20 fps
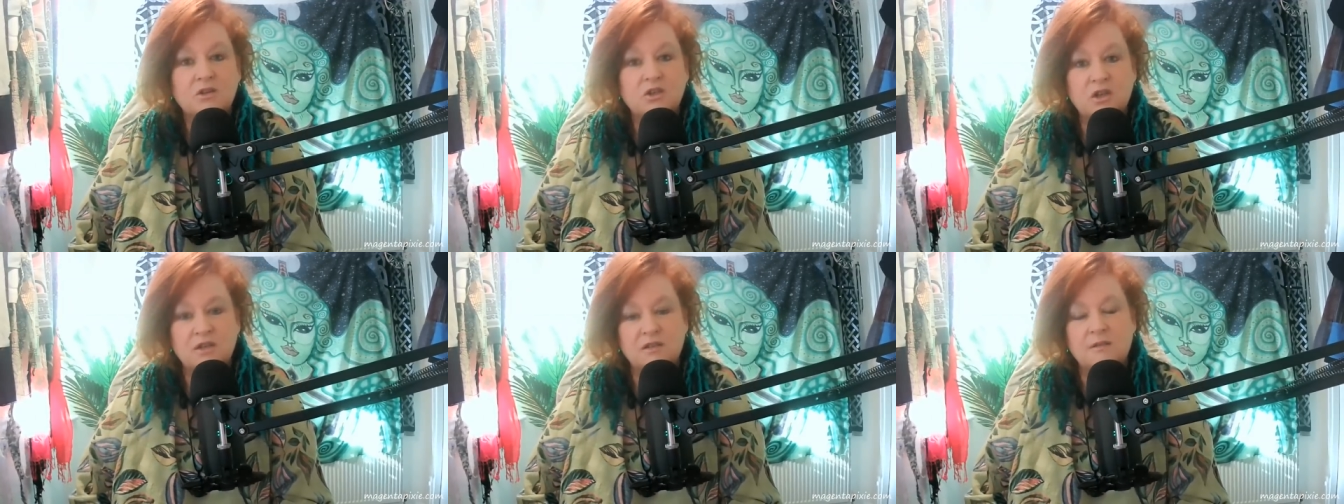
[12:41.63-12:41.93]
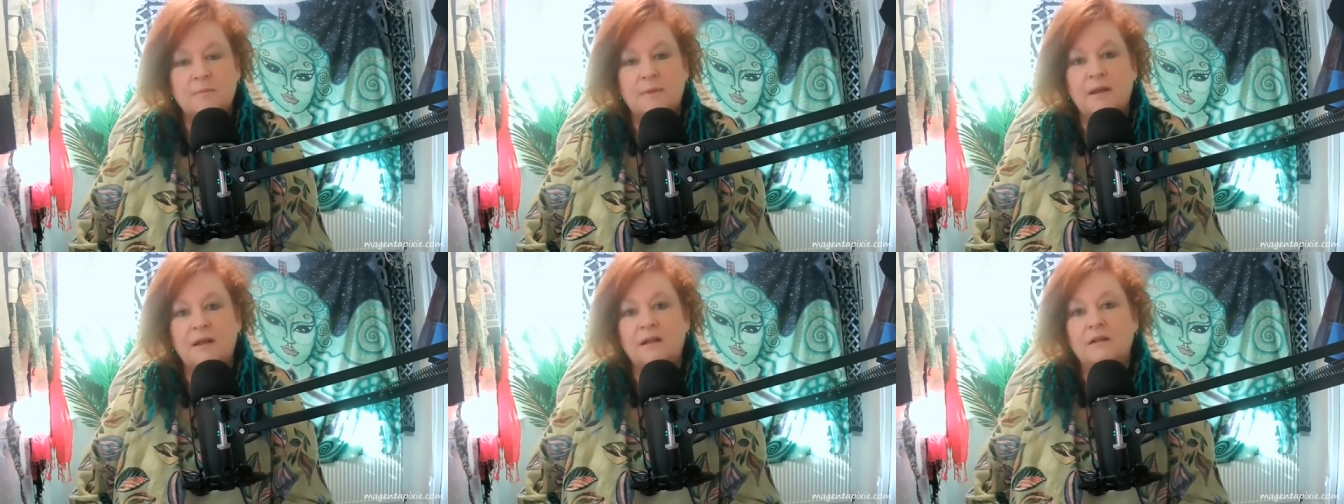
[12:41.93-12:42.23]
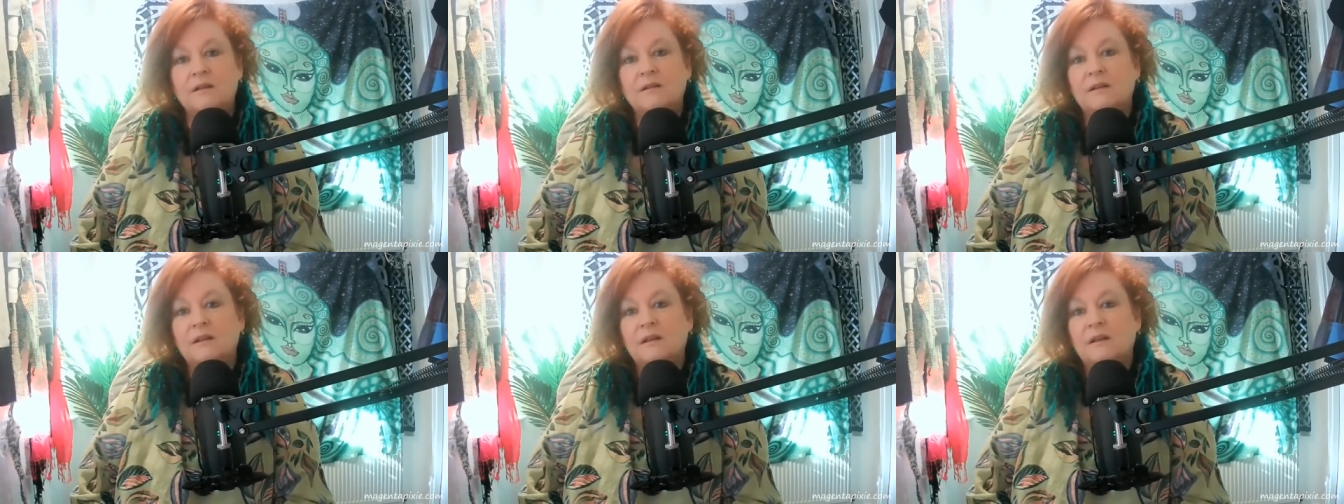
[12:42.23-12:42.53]

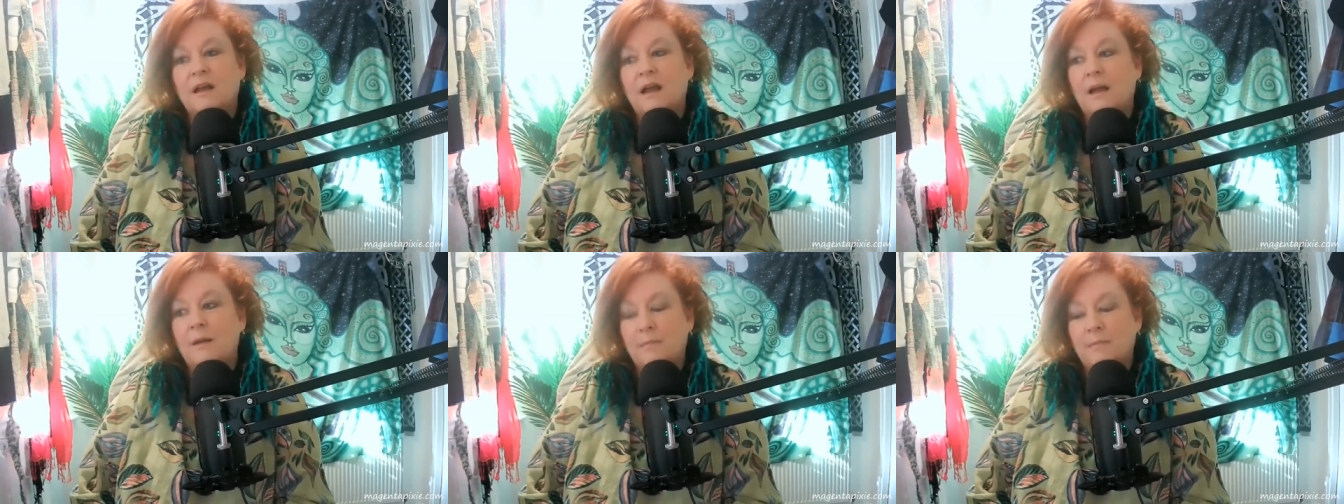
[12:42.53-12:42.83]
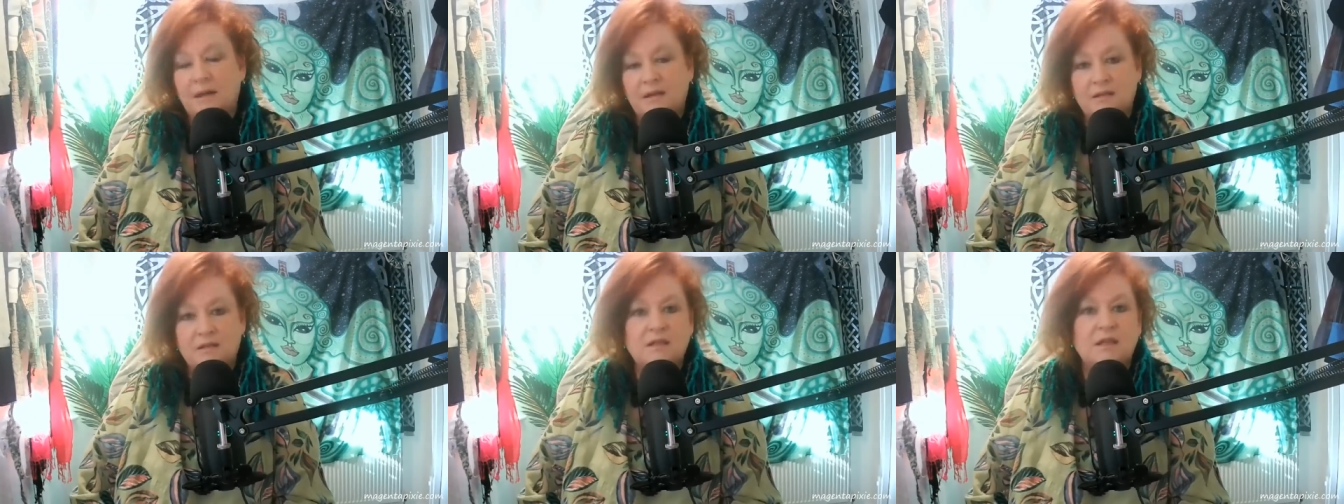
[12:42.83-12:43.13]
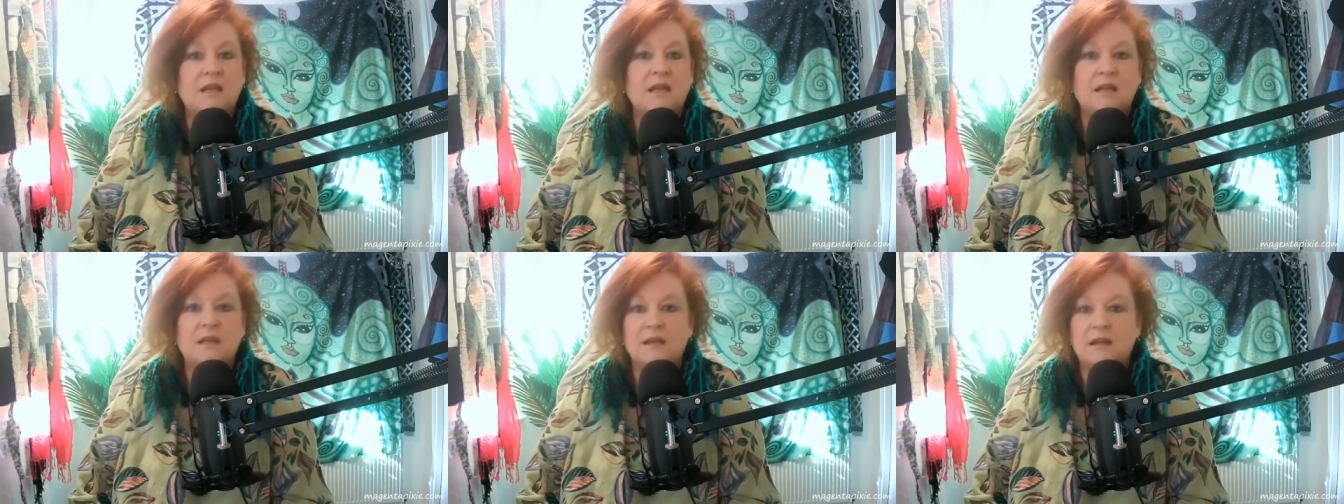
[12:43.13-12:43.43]
Jezebel and
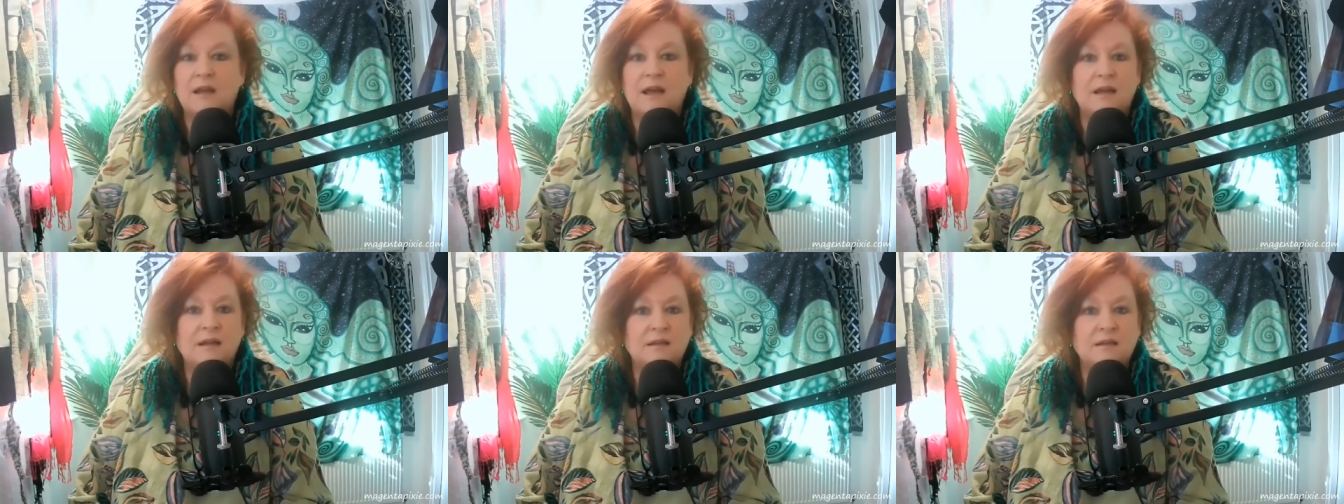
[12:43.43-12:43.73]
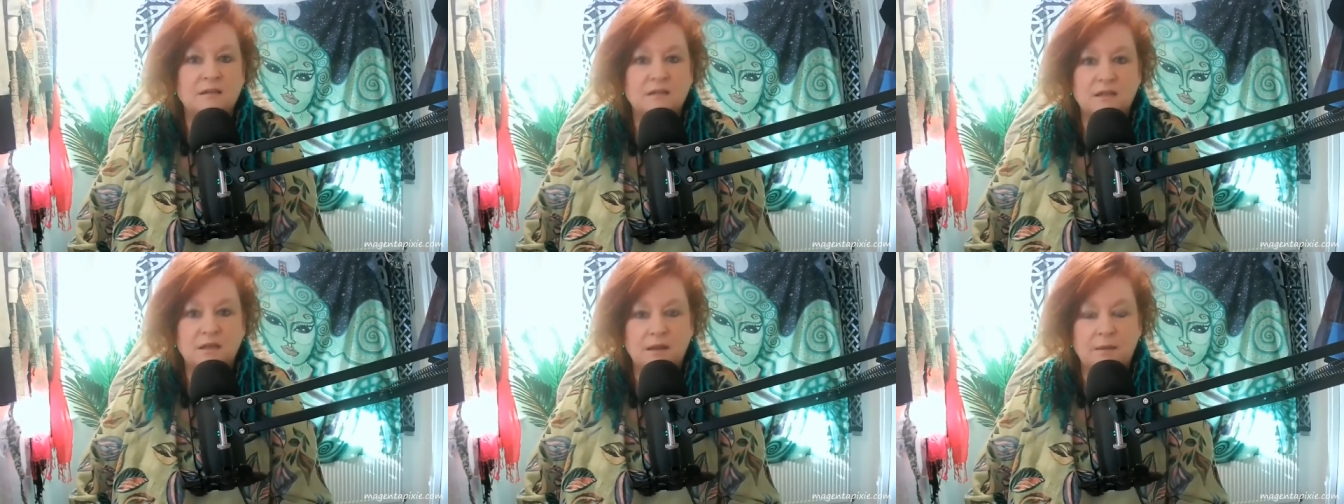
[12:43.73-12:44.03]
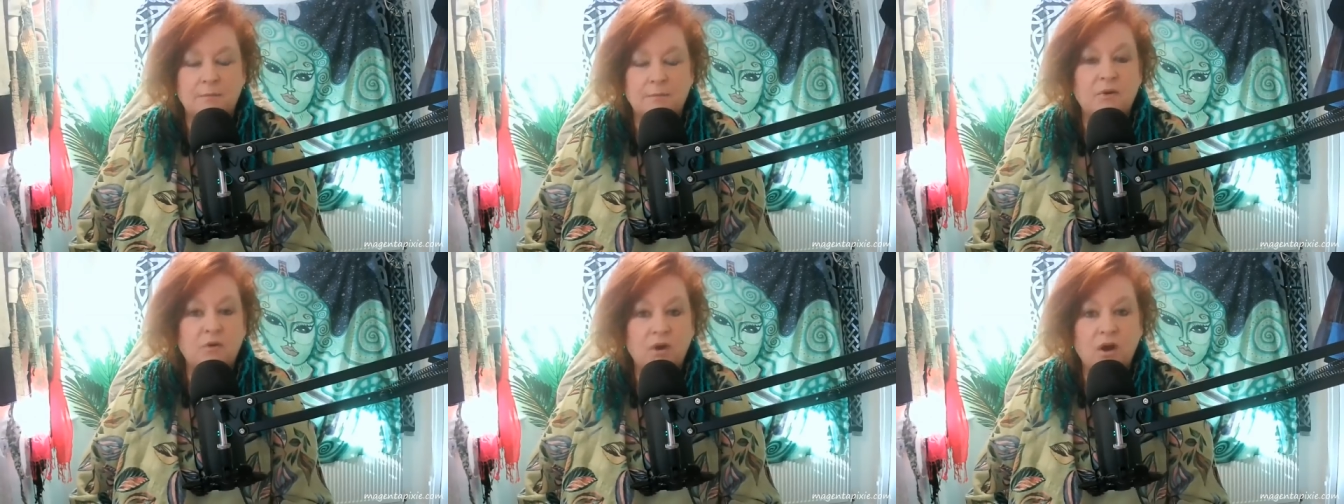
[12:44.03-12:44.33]
Maxine and
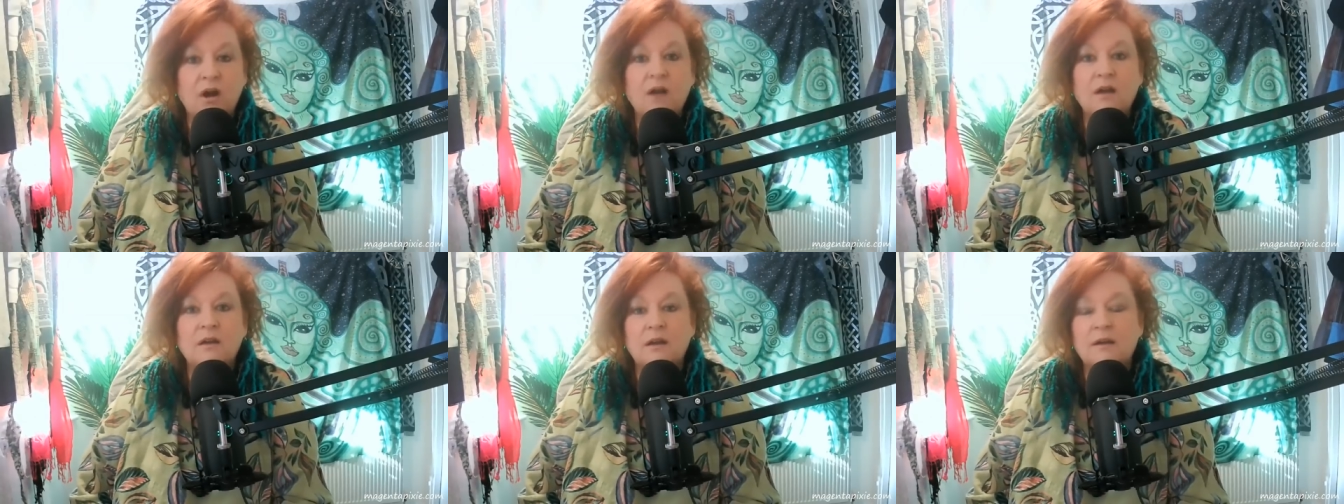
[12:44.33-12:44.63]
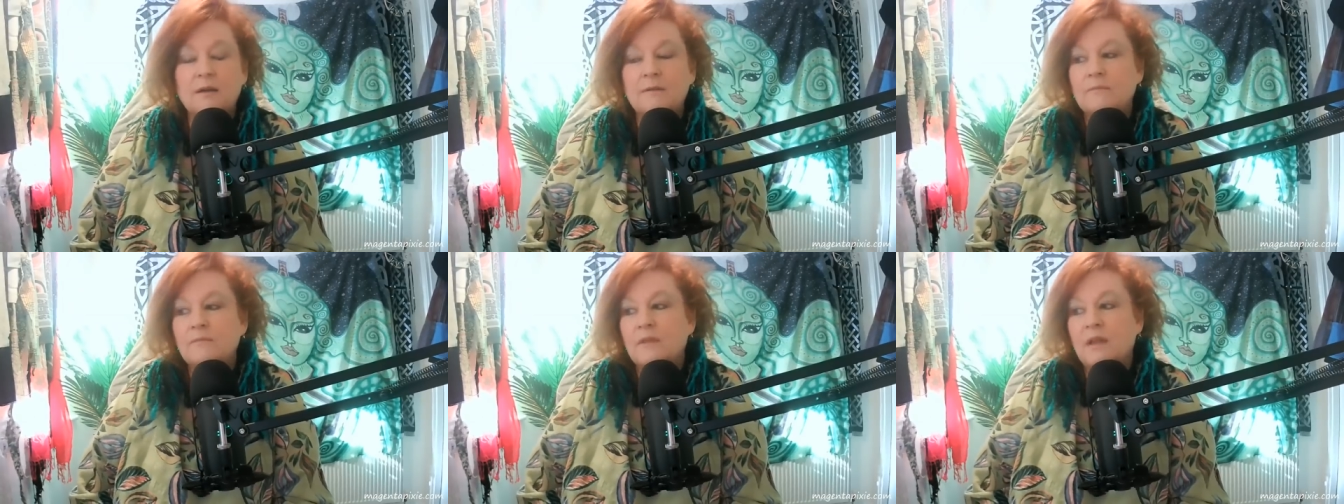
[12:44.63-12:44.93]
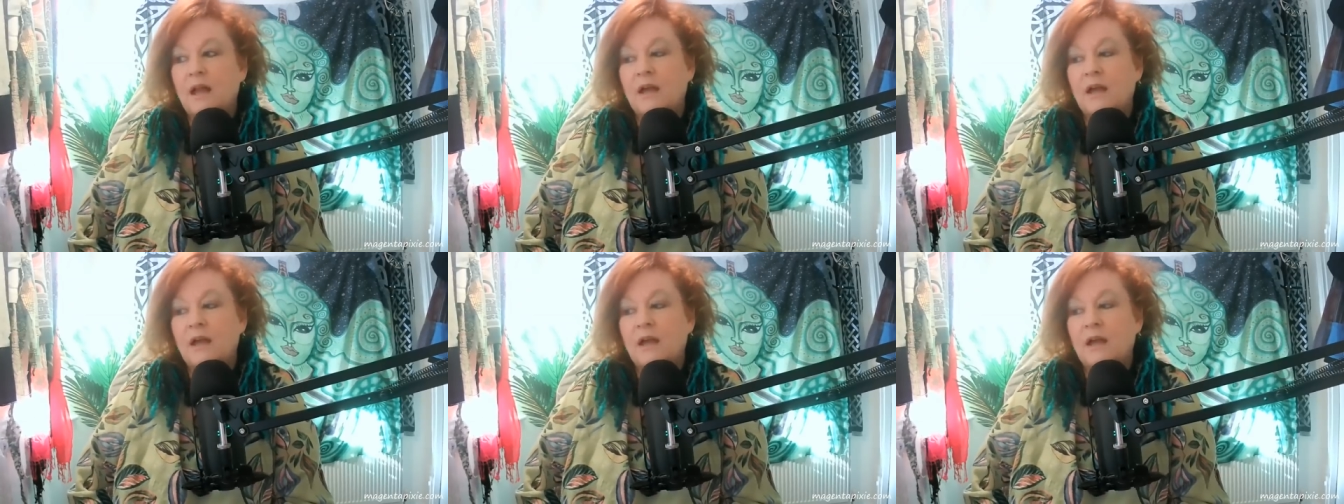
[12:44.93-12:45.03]
Marana